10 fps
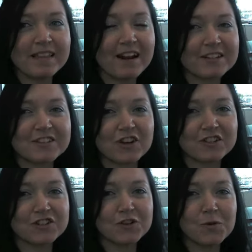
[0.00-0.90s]
And then we just
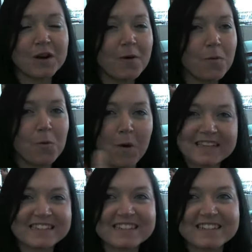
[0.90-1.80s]
got too
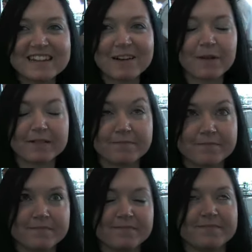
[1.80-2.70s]
wasted and went to
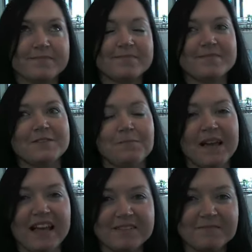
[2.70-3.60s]

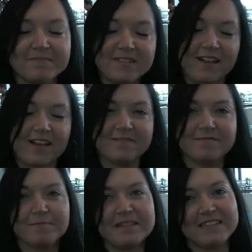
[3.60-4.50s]
bed.
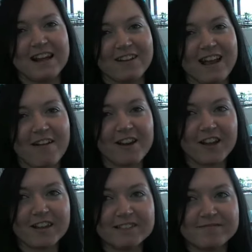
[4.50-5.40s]
Missed out on
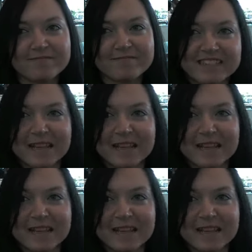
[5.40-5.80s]
karaoke.